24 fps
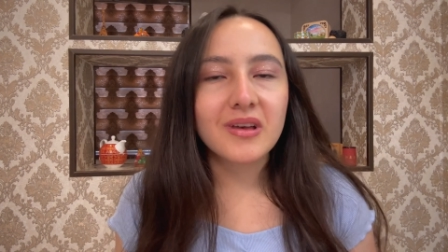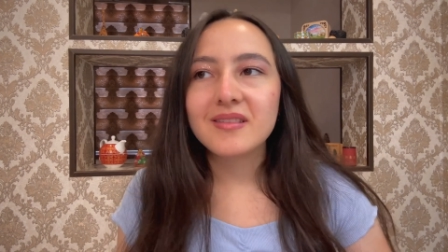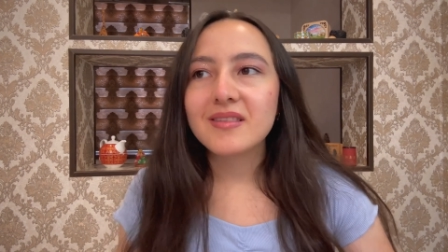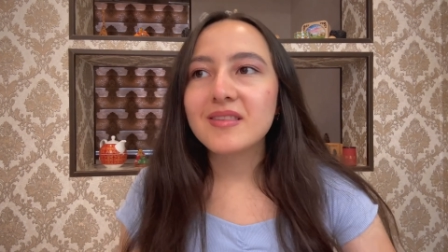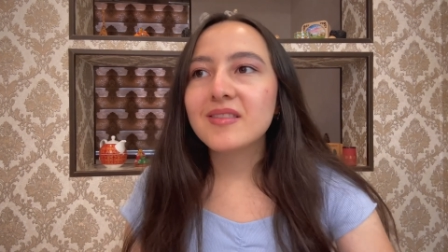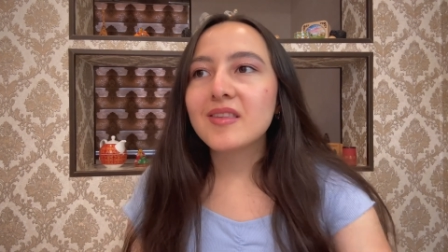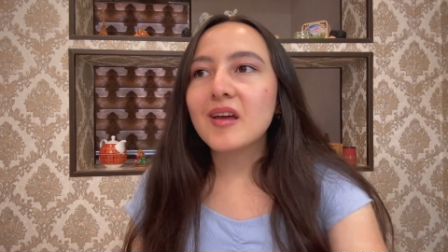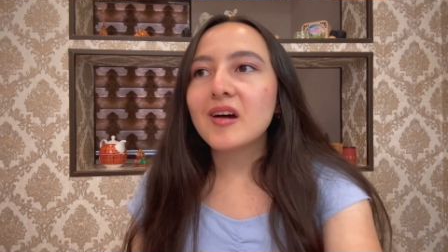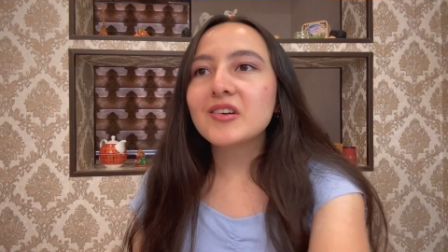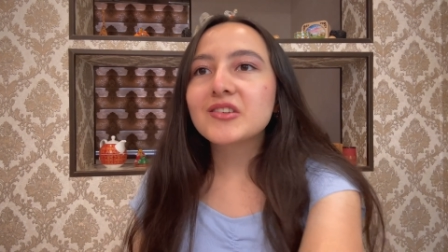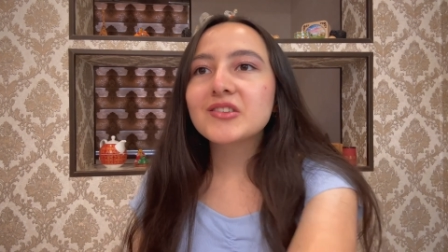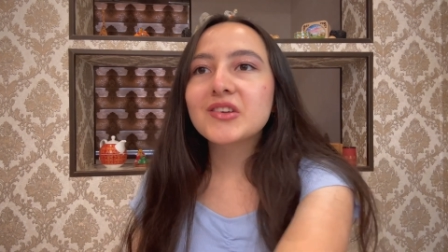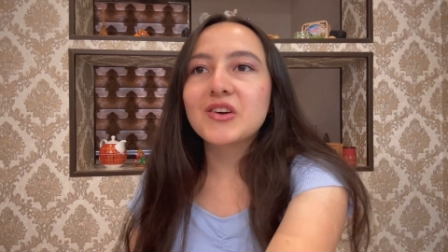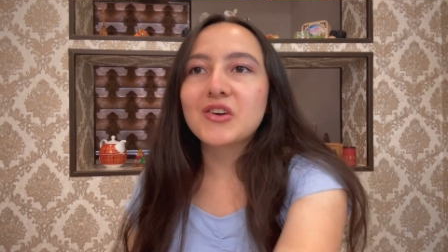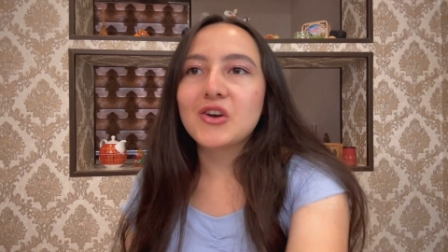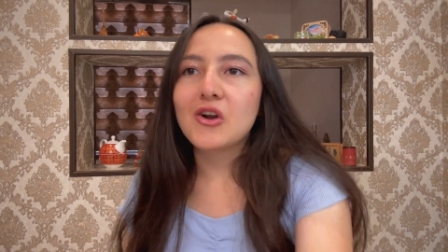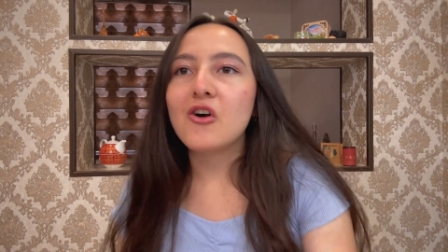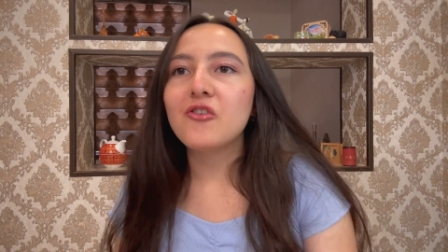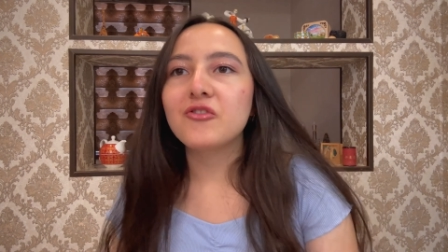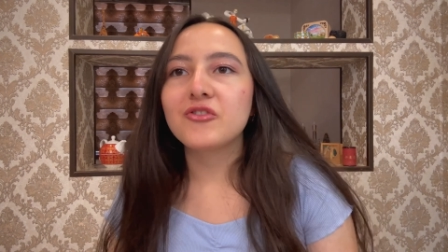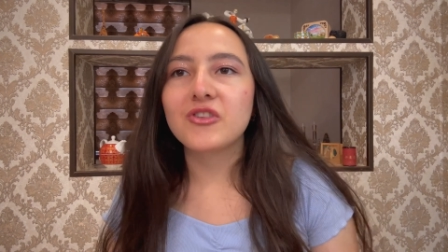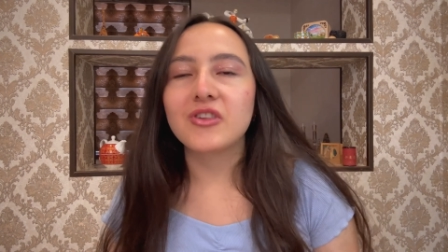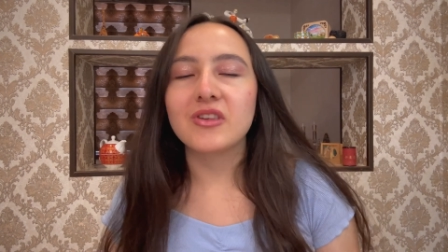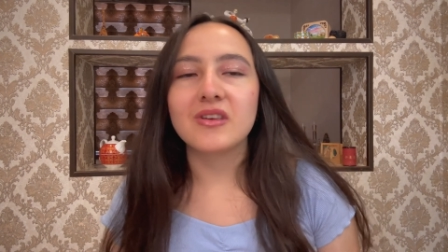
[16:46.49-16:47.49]
start
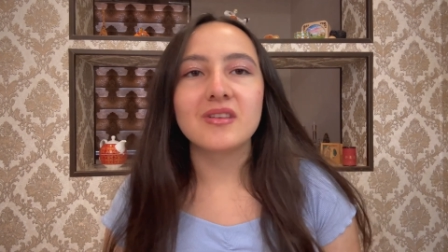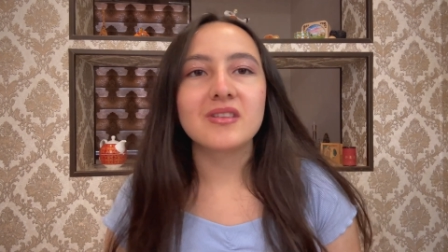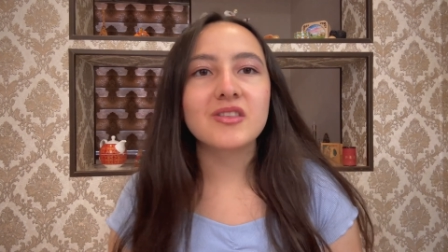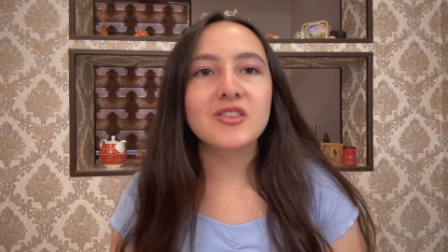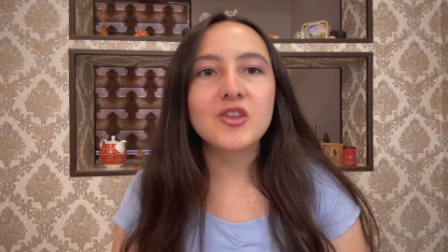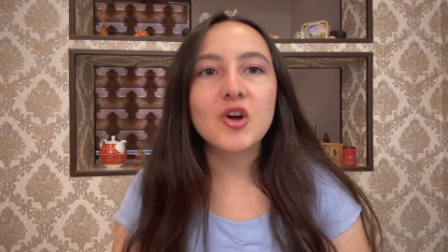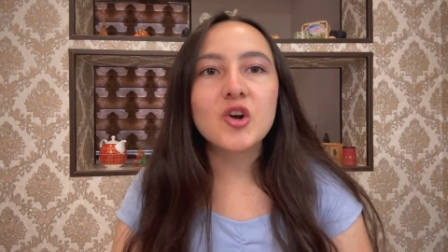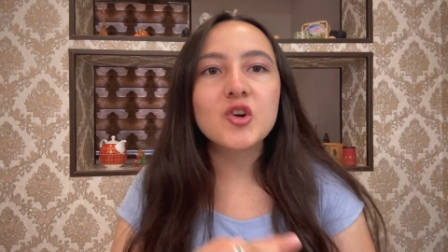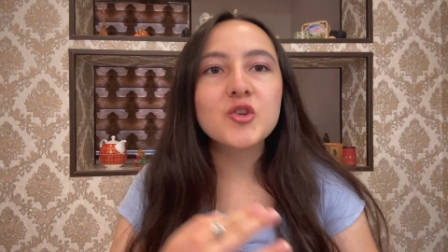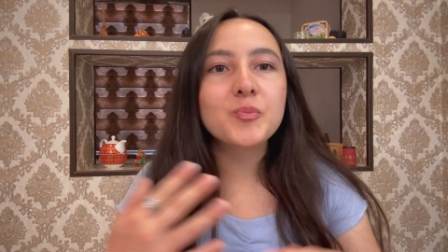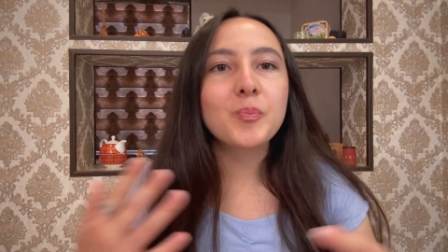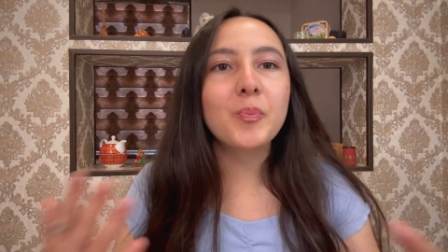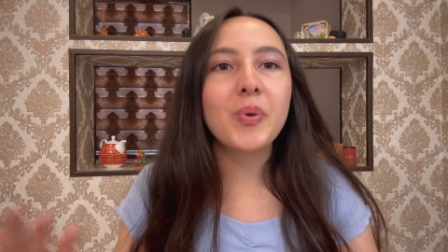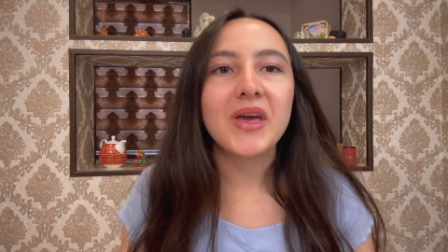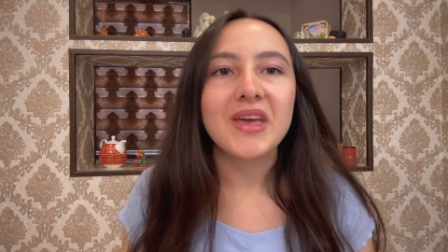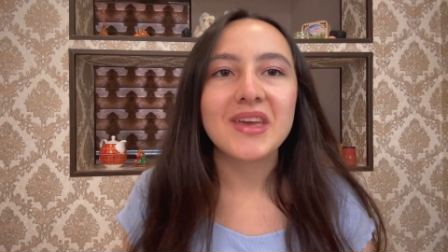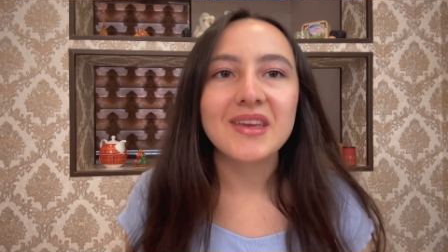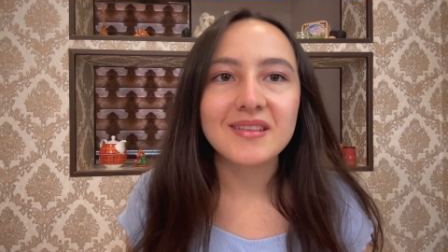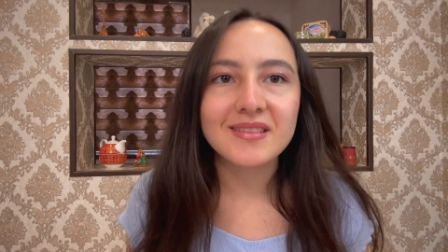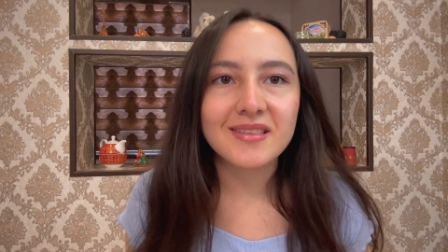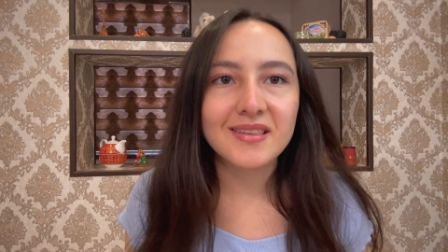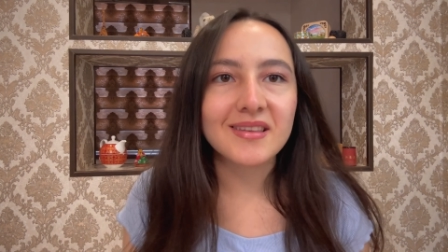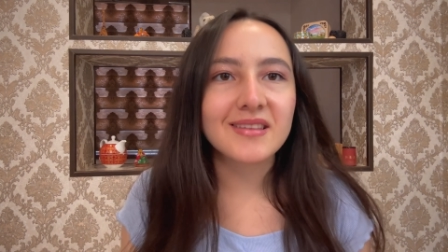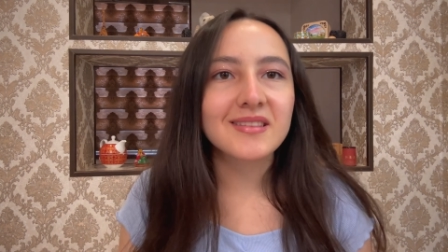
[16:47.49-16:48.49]
crafting, start
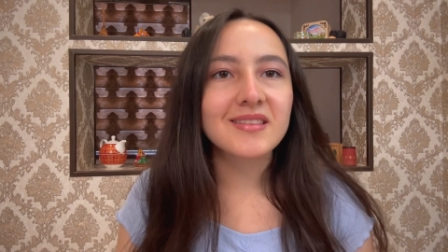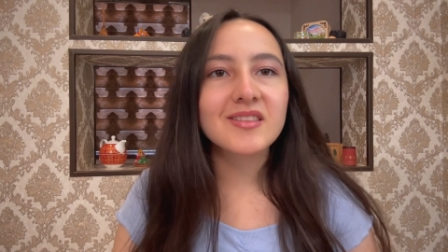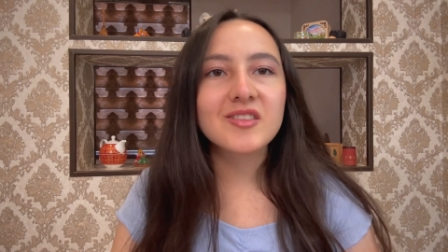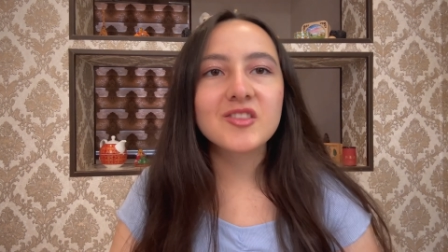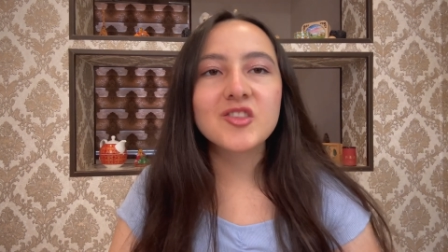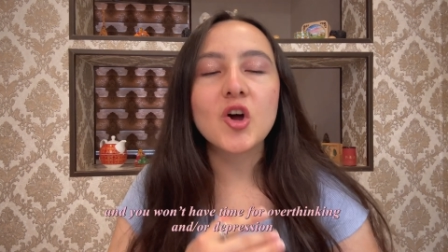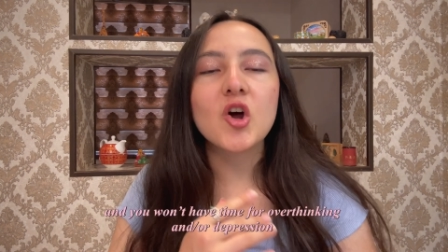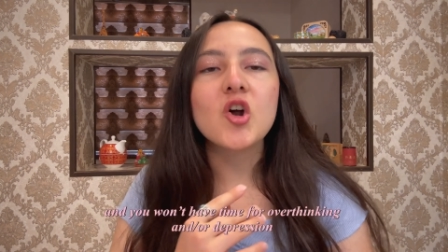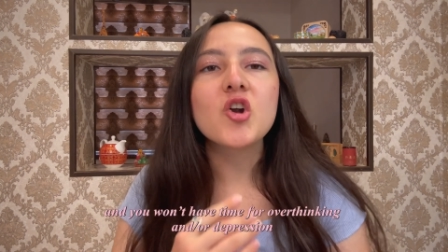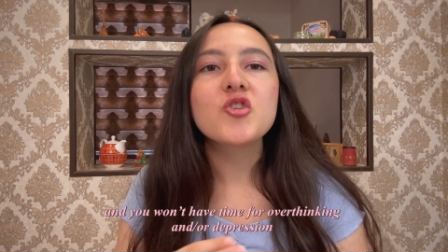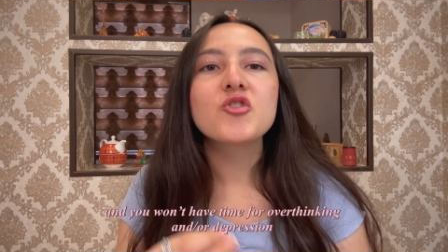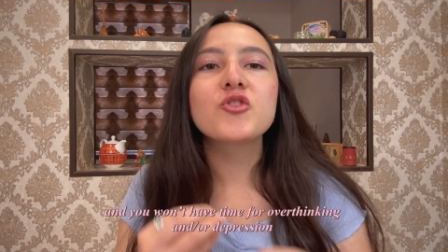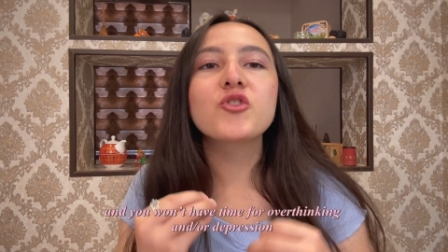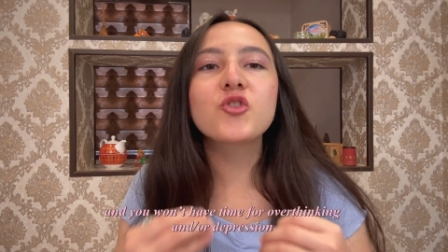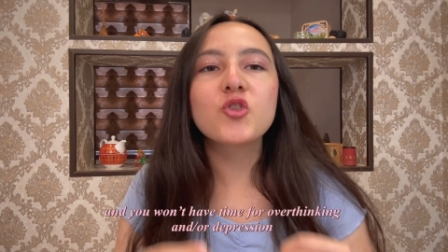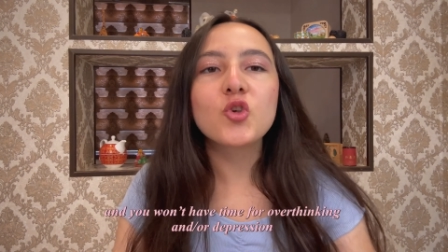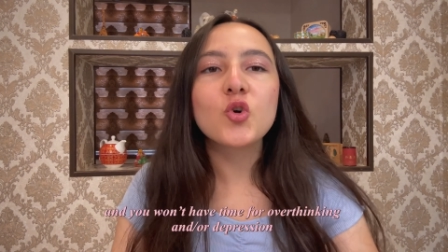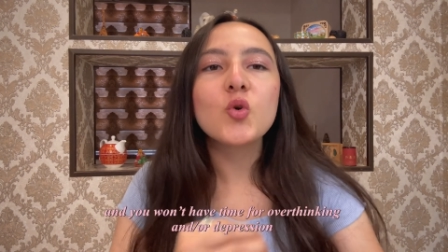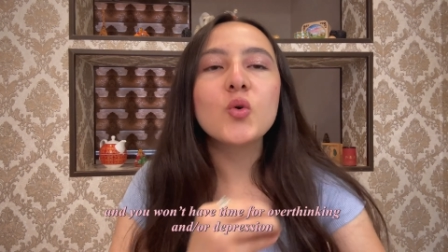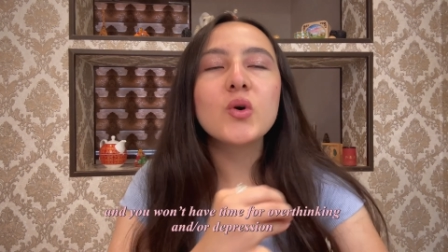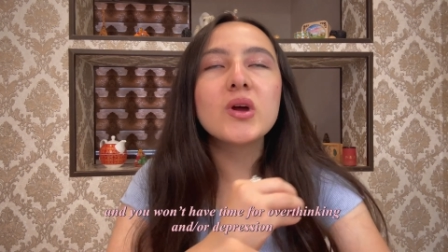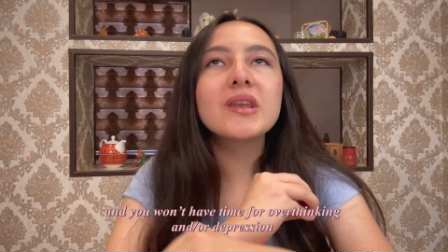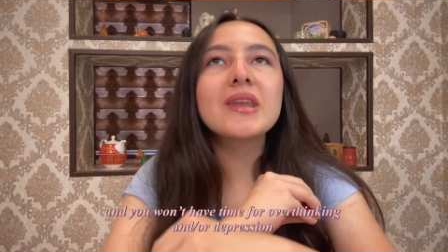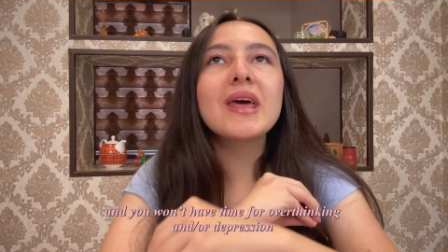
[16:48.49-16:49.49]
painting, start
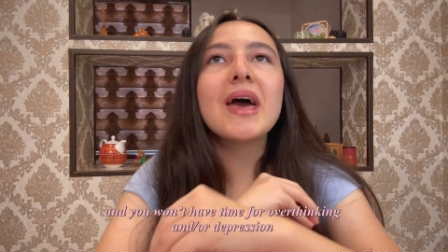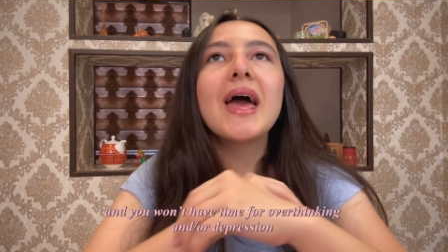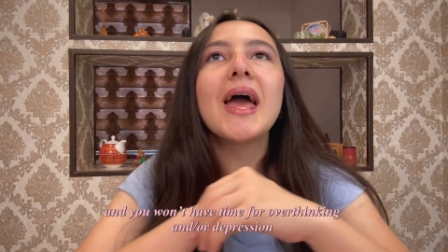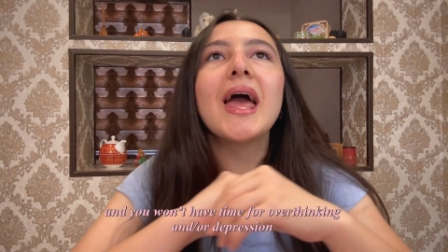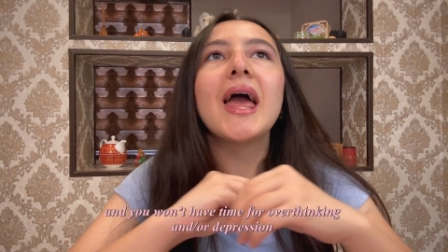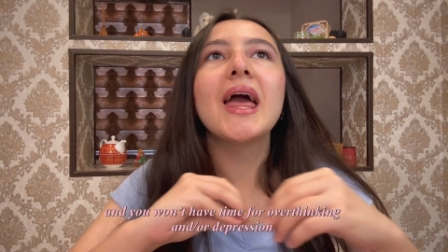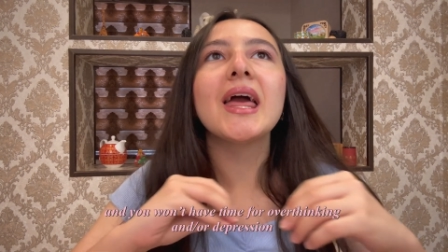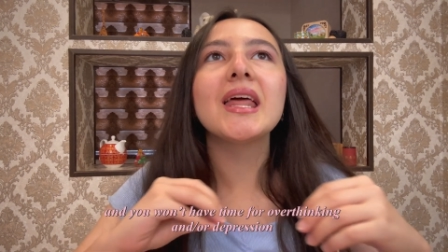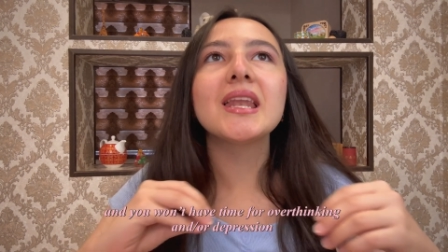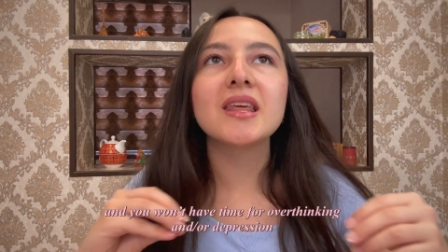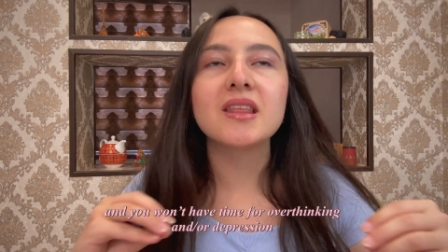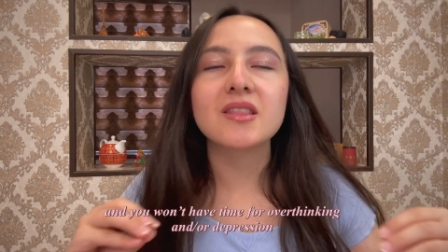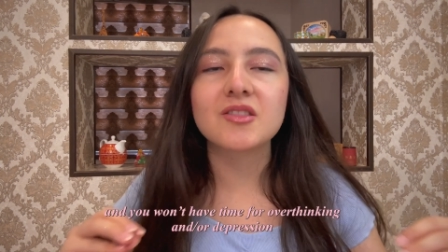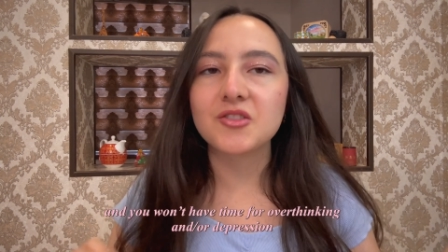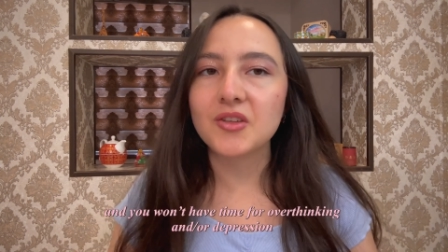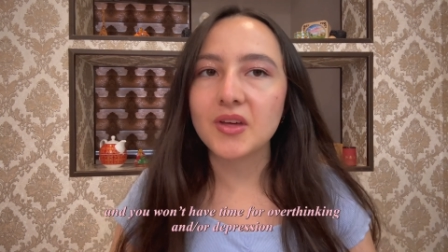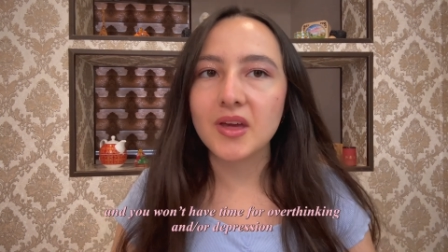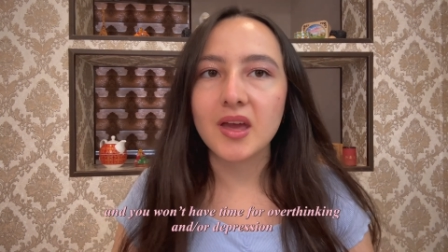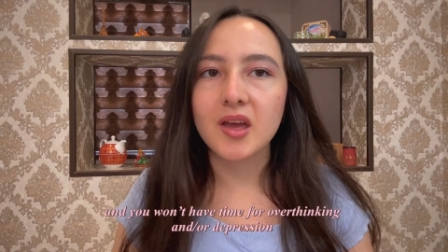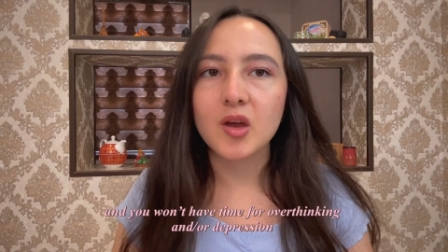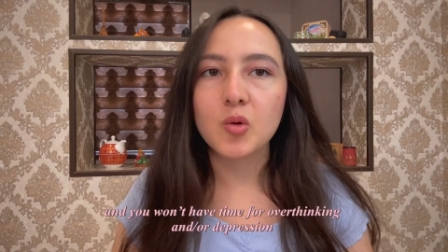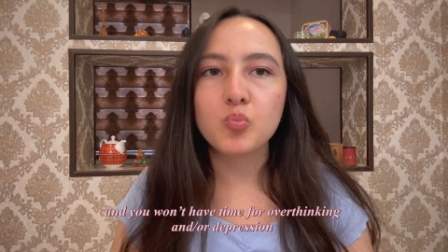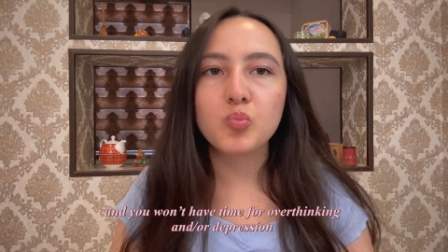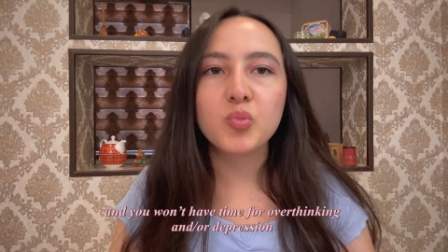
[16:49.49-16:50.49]
doing anything,